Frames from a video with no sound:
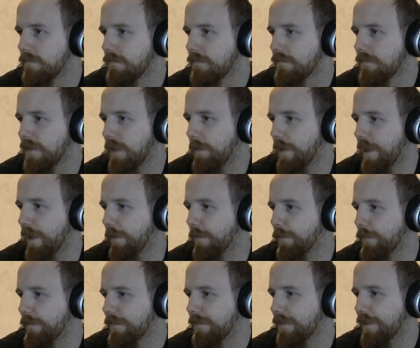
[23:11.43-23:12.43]
There we go.
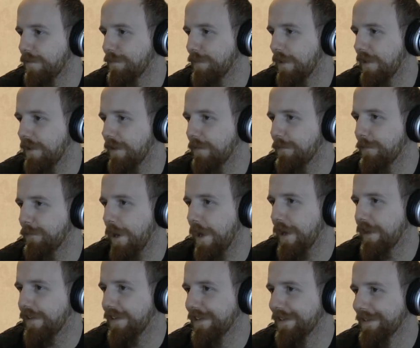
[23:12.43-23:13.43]
That's better.
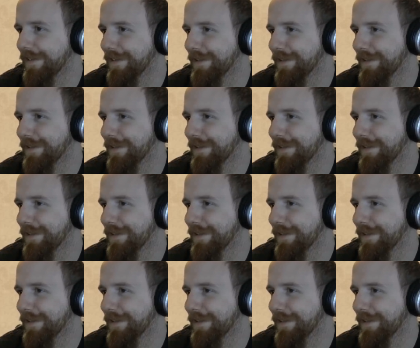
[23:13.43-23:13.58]
Right.